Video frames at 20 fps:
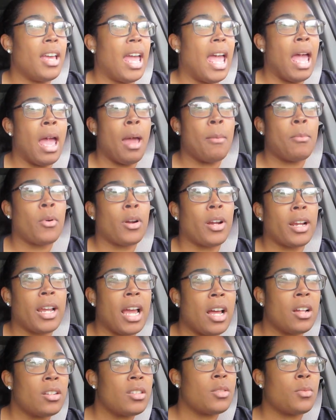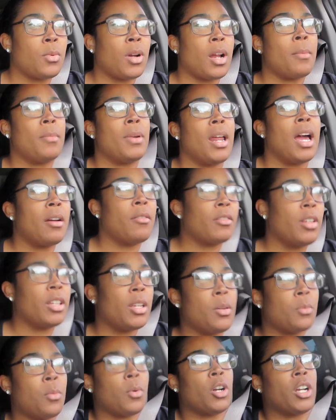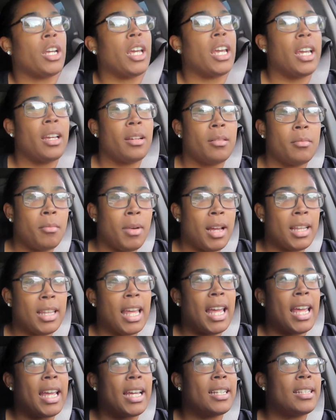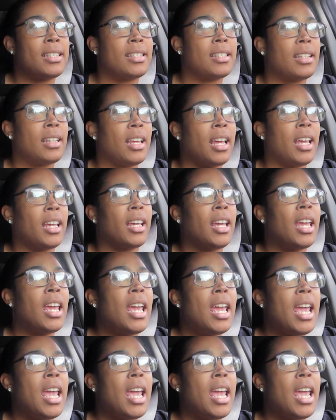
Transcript: ab workouts where I'm not really working my legs, like,